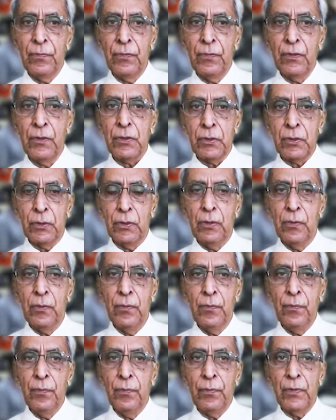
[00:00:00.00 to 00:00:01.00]
So,
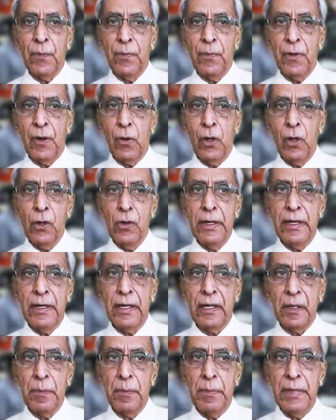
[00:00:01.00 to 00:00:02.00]
the forward
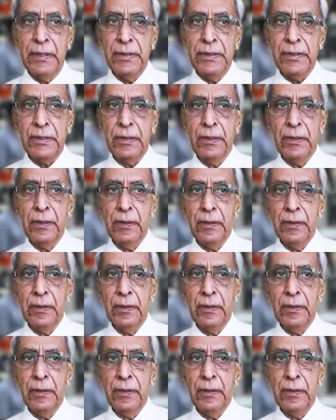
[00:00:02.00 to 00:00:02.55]
contract means